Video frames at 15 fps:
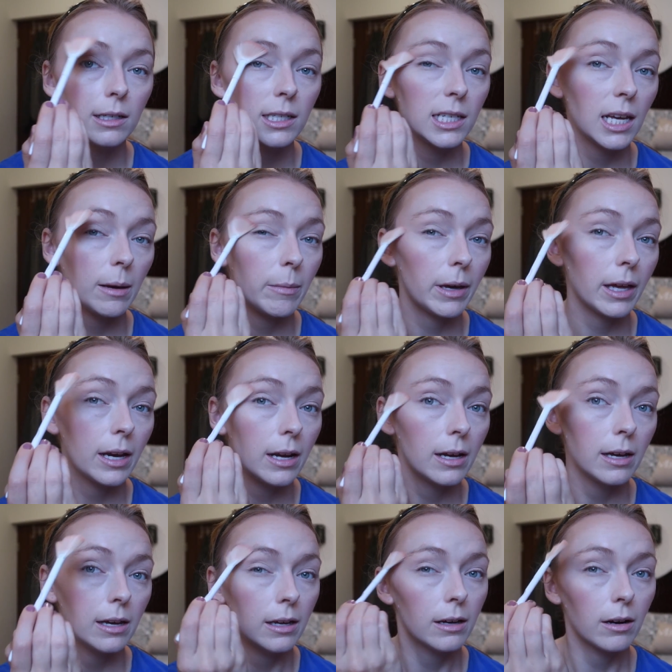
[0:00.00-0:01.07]
timid
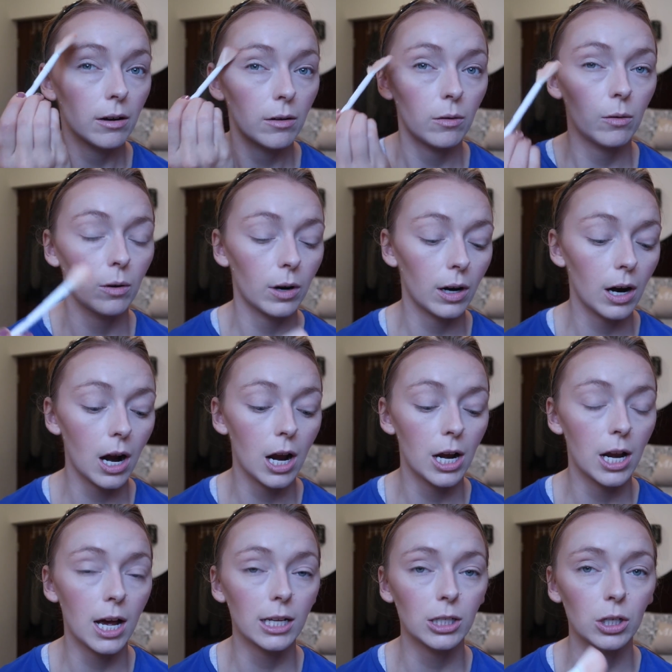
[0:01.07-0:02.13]
or
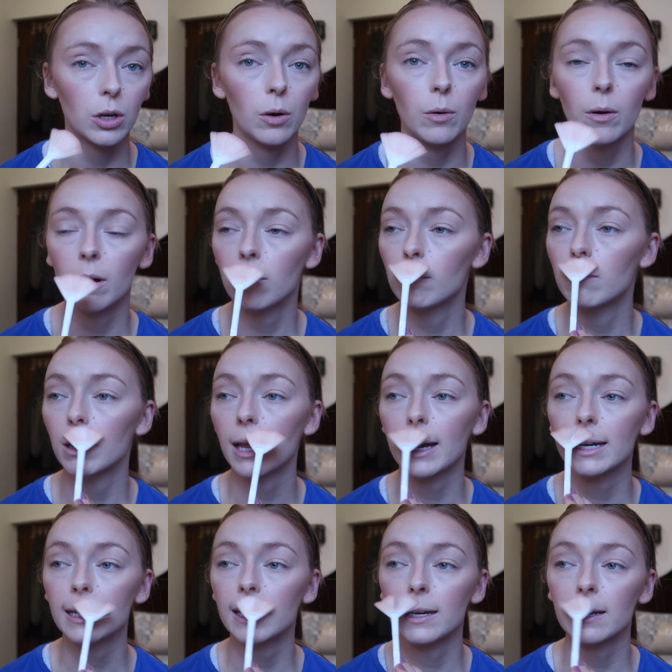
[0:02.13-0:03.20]
not so
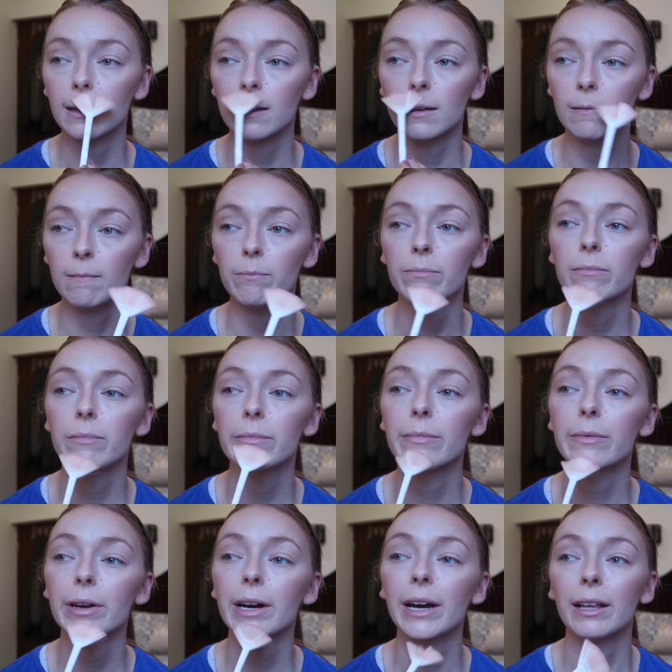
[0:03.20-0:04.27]
blinding
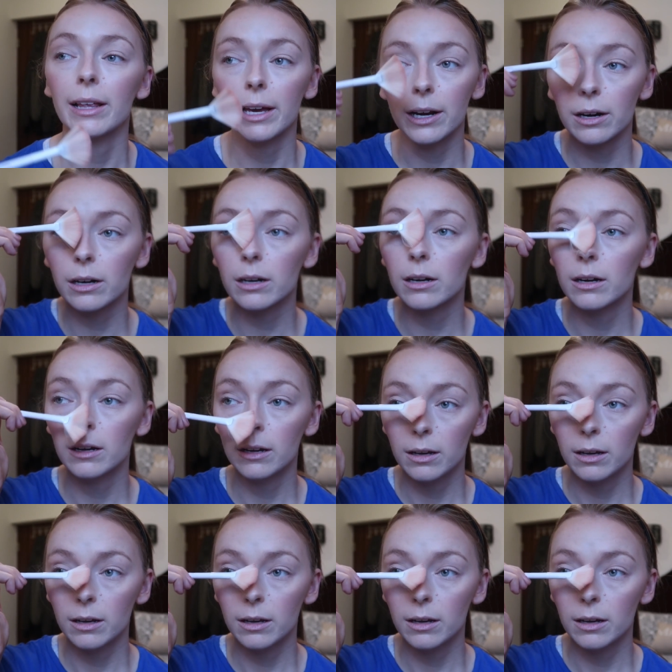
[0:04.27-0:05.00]
highlighter.